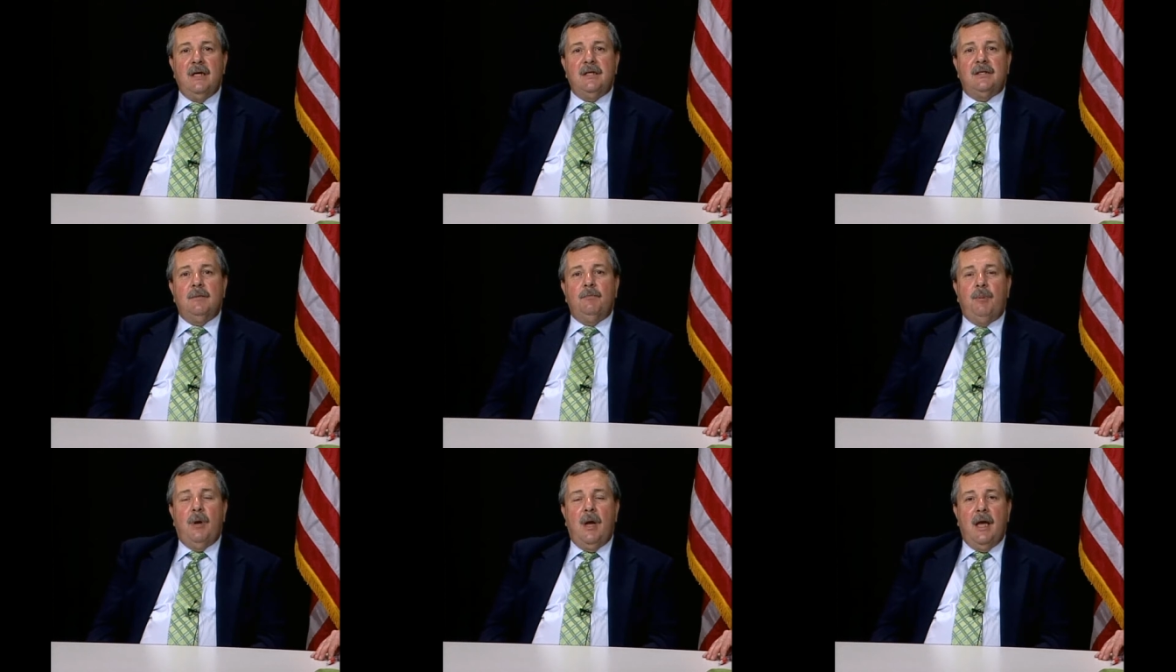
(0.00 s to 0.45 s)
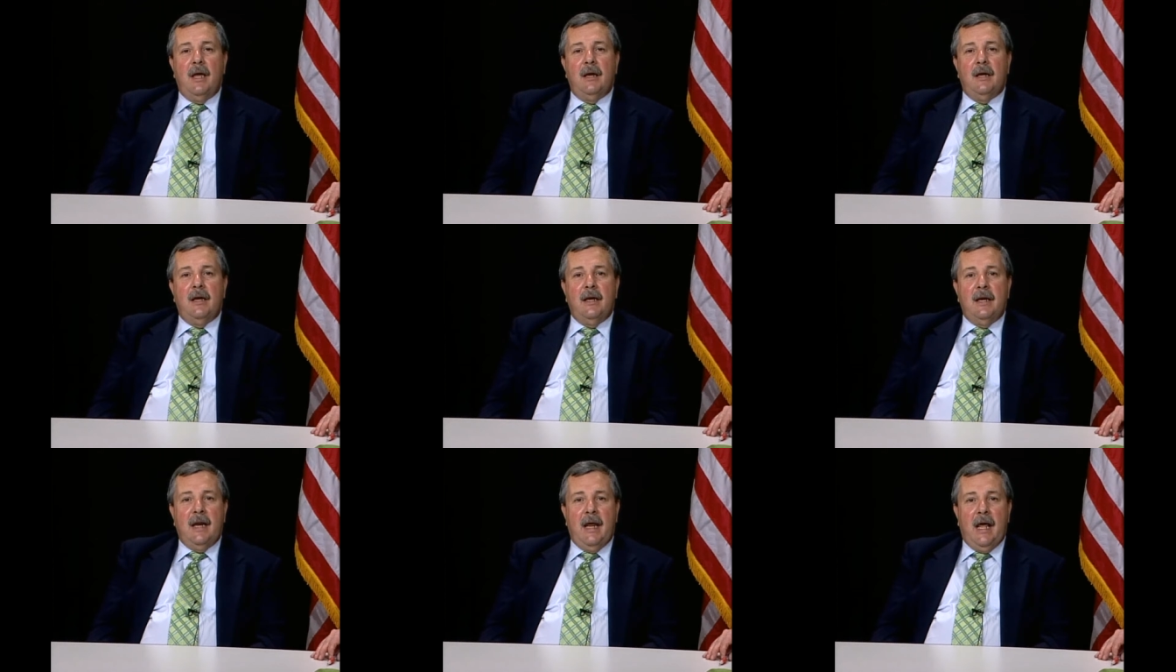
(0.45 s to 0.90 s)
Based
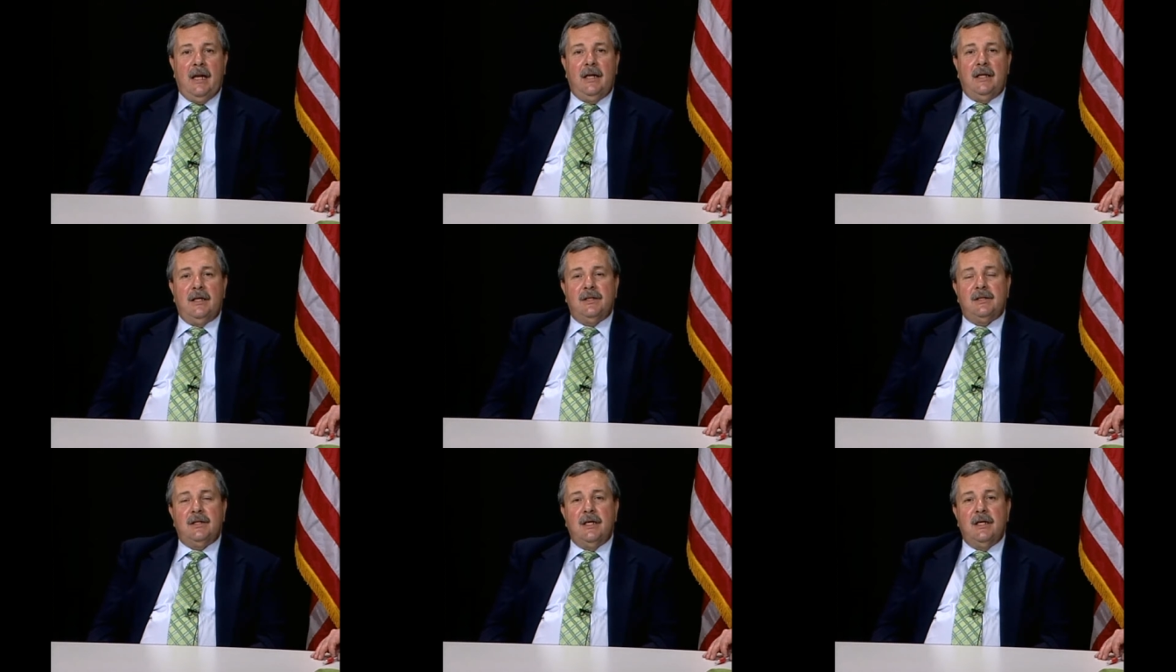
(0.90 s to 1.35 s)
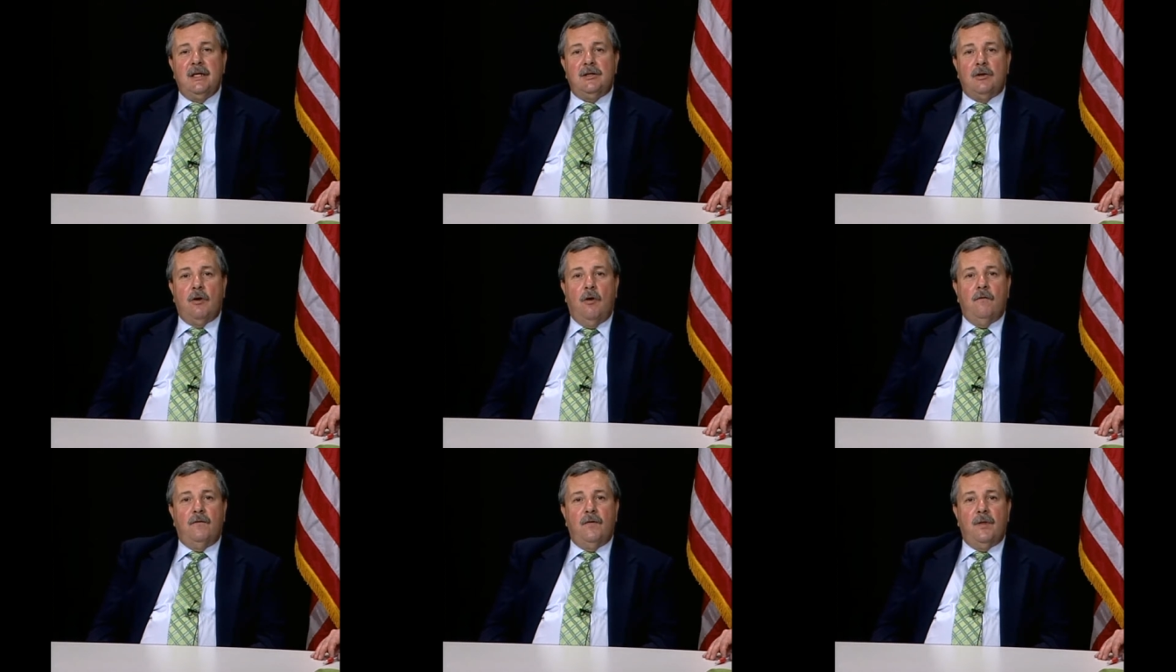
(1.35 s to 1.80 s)
upon
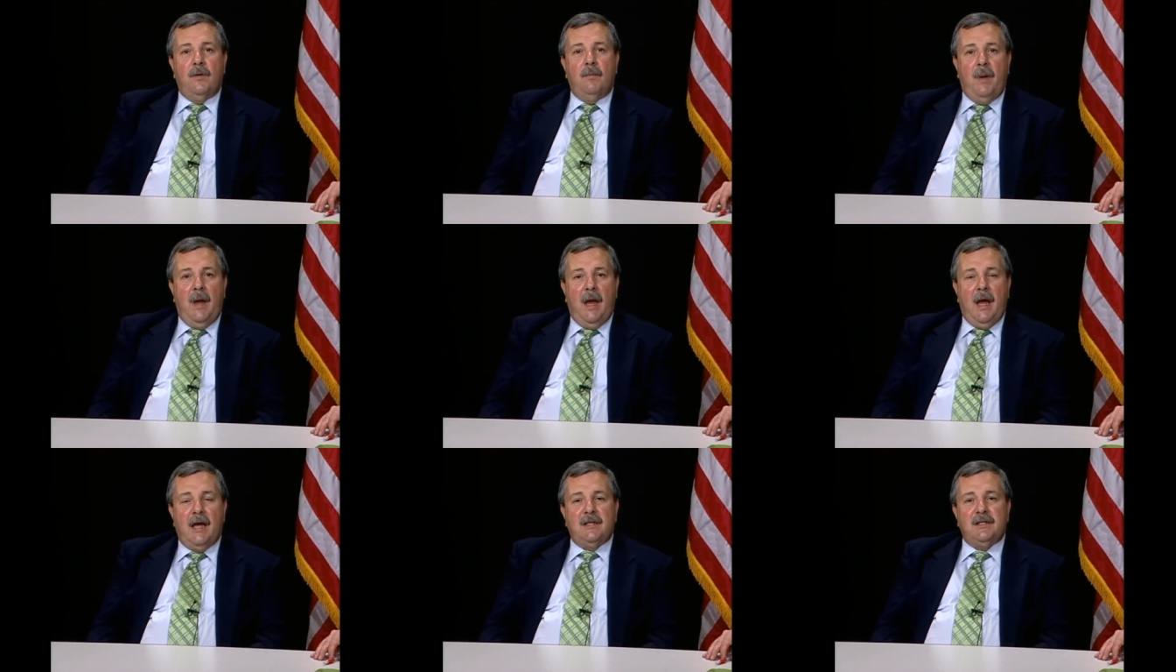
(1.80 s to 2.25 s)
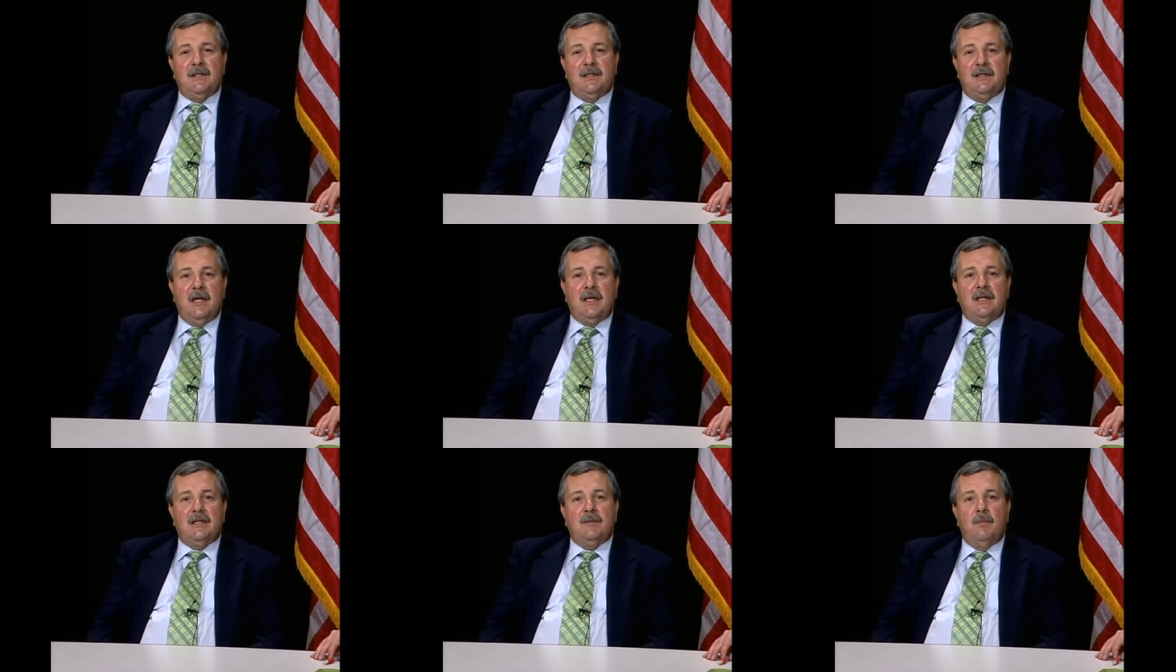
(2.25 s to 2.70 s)
analyses over the
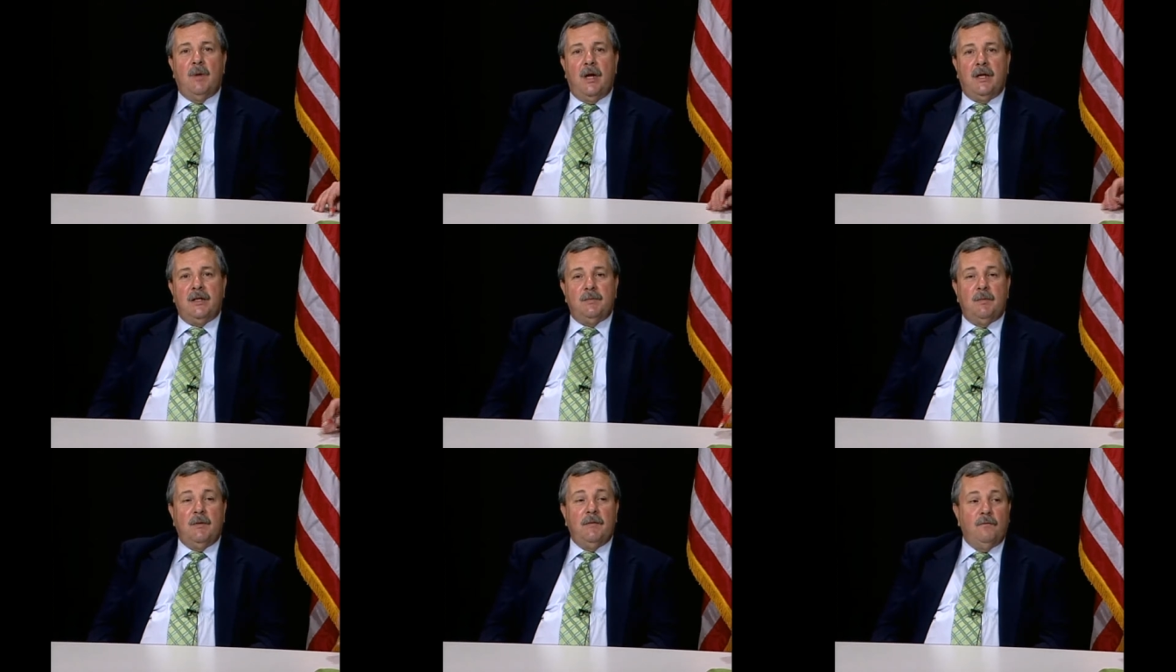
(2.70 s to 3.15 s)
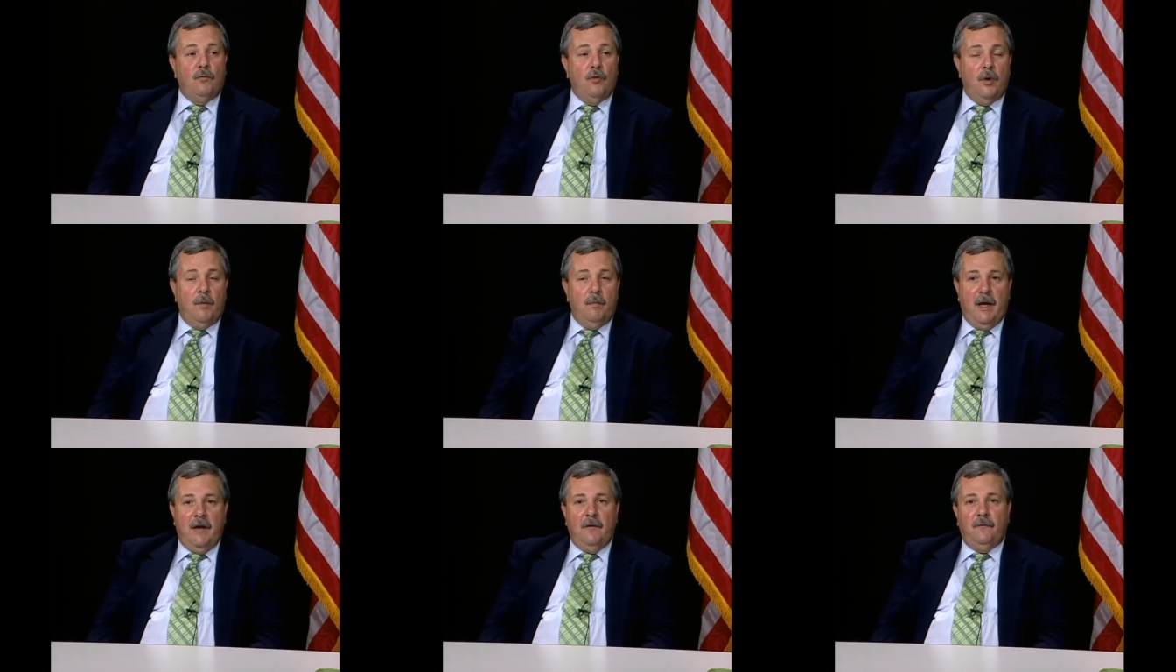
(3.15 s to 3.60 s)
past six months
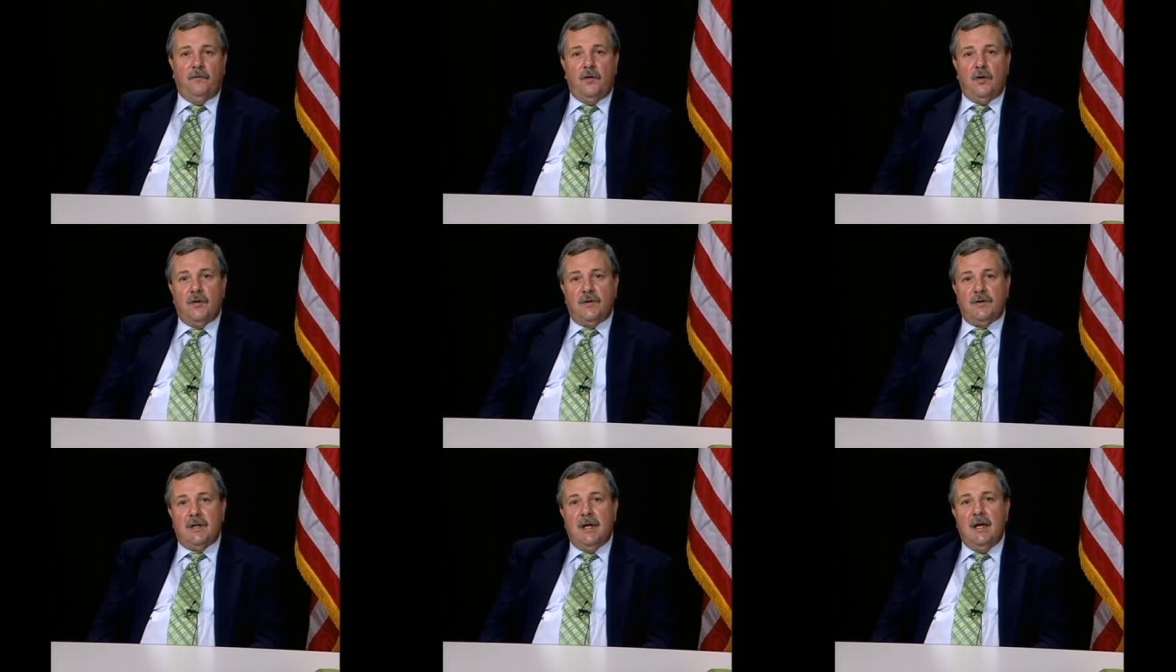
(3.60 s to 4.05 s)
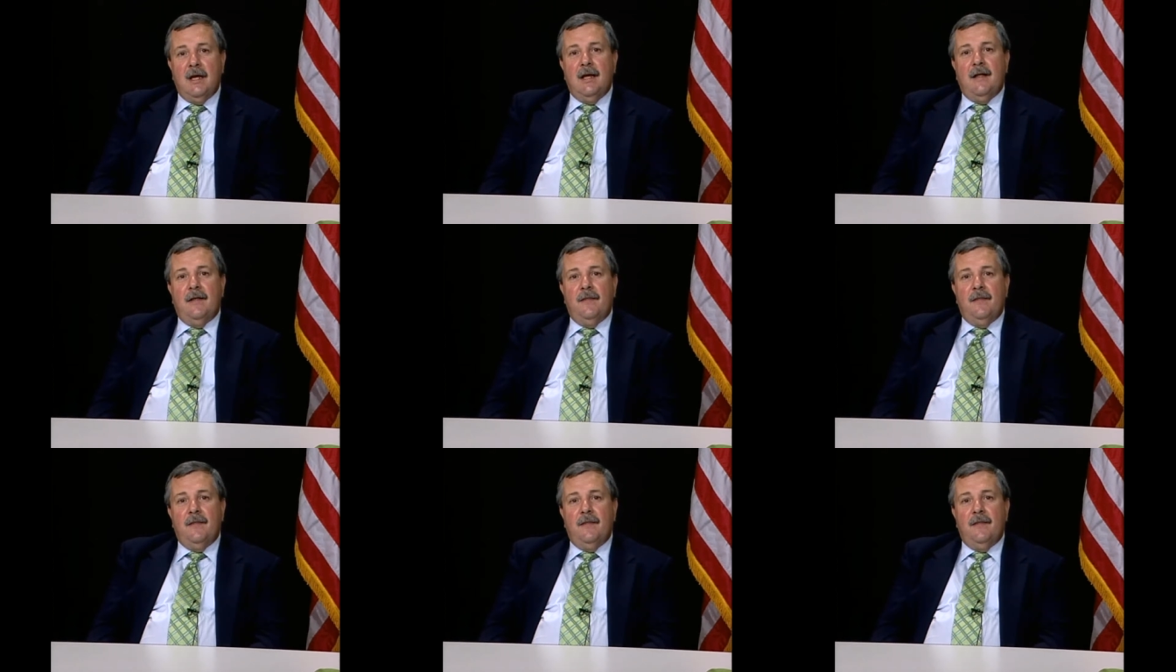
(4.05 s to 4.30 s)
before May 1st,